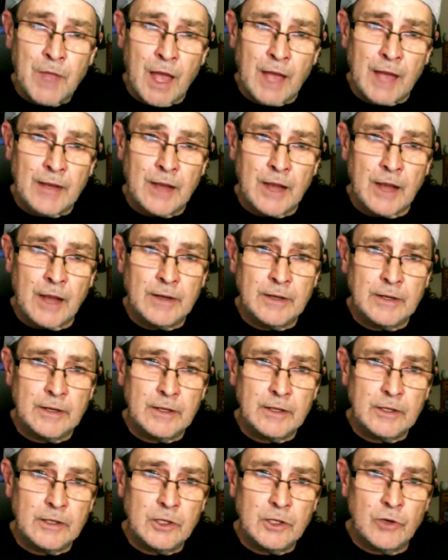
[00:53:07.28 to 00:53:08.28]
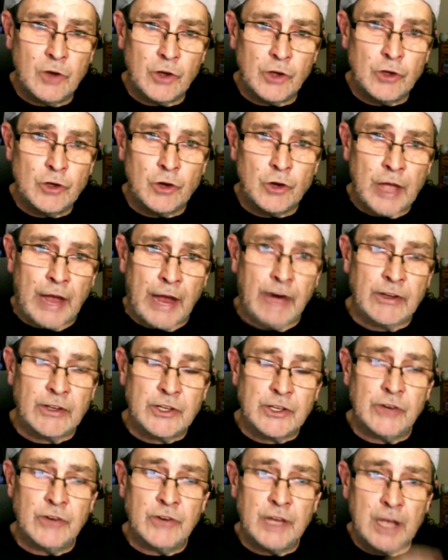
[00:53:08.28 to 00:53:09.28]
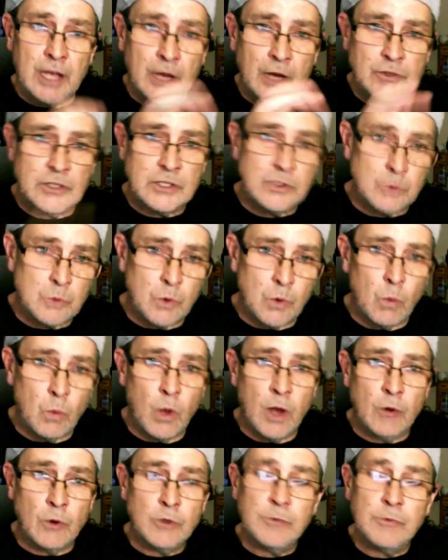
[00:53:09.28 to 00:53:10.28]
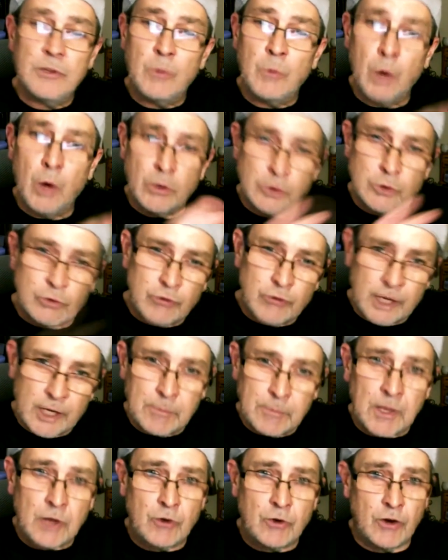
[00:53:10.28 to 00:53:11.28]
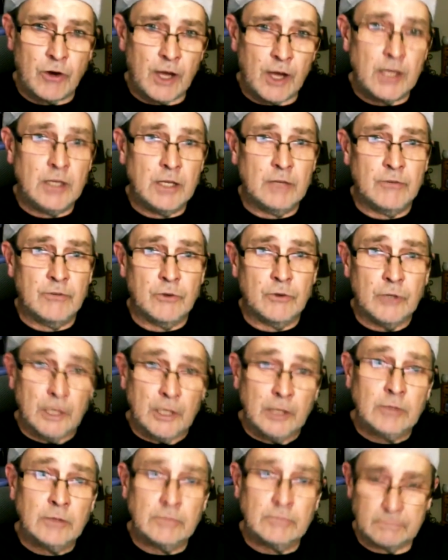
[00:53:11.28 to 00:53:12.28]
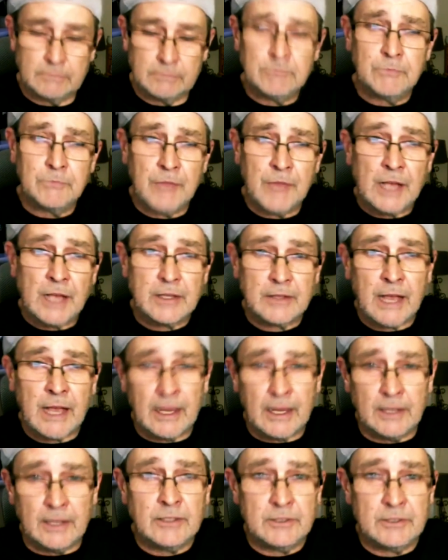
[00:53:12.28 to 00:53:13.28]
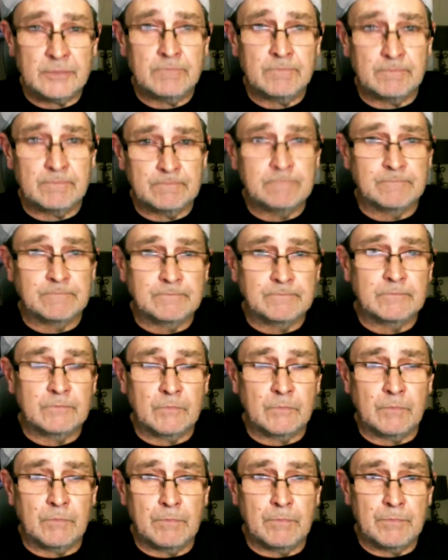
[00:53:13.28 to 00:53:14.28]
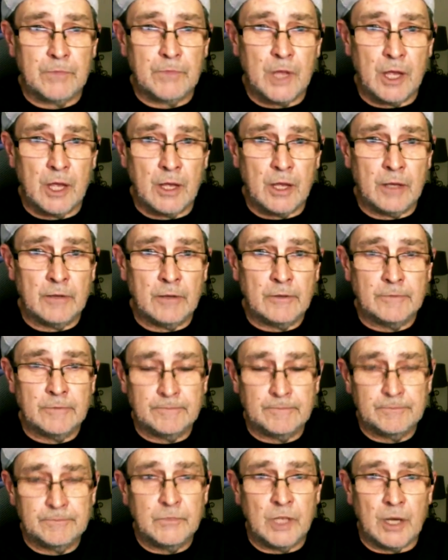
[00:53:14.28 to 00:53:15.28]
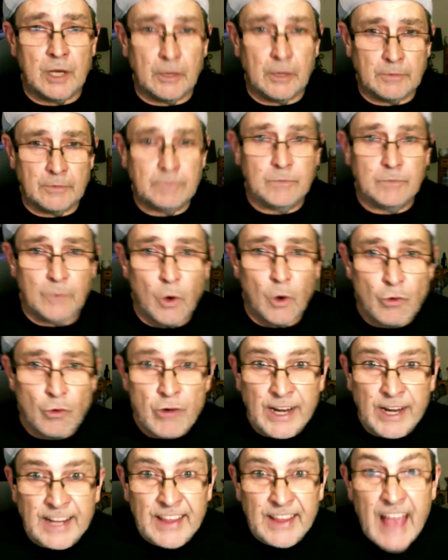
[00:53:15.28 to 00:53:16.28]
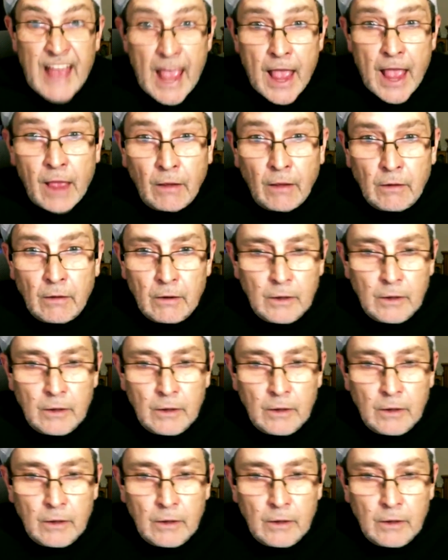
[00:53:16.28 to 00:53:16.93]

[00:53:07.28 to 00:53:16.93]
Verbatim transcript: And, and no. you've got your character and he goes into a world. The world's already been created for you. That That is, uh, you know, already there.